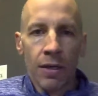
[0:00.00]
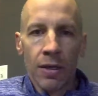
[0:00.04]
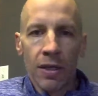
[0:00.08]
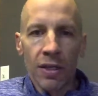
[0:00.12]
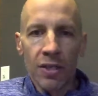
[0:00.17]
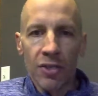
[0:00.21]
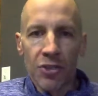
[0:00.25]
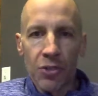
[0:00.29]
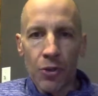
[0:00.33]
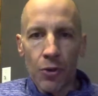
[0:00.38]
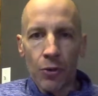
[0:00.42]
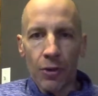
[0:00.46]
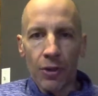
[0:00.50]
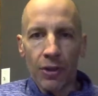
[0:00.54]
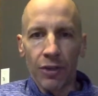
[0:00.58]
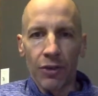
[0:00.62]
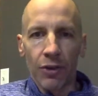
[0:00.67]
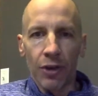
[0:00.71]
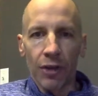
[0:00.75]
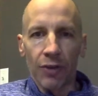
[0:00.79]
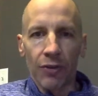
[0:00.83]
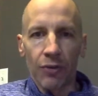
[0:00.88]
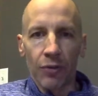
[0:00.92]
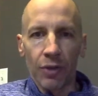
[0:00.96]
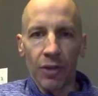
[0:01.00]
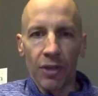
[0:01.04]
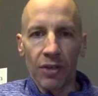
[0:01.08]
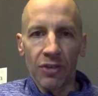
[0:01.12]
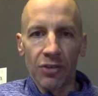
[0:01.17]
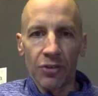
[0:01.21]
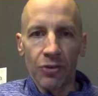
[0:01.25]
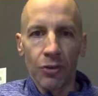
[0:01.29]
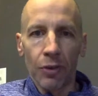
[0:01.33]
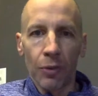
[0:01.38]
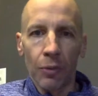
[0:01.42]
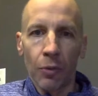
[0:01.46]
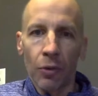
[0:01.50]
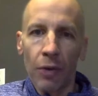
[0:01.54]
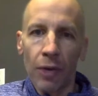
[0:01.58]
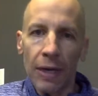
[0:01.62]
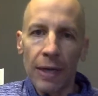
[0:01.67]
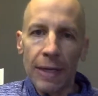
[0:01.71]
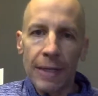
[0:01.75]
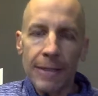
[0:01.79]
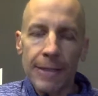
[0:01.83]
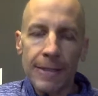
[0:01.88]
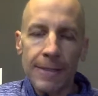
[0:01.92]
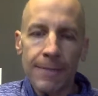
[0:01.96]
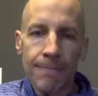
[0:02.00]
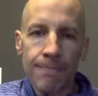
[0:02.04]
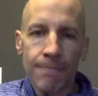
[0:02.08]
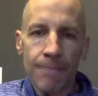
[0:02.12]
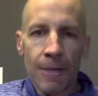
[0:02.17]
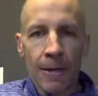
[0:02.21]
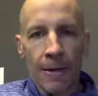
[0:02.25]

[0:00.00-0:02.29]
is shown on your X-rays or MRIs.